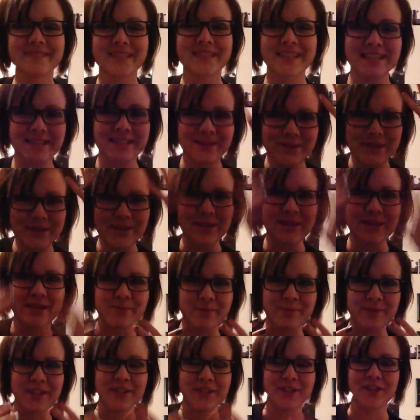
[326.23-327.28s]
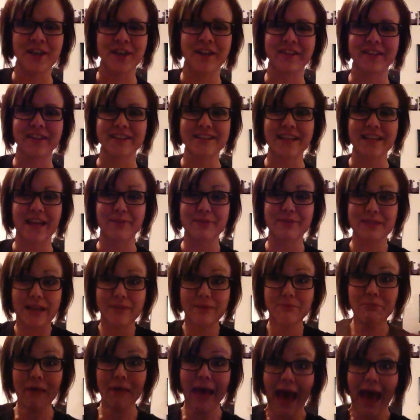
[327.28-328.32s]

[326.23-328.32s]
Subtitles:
this is the me shell me inside, like,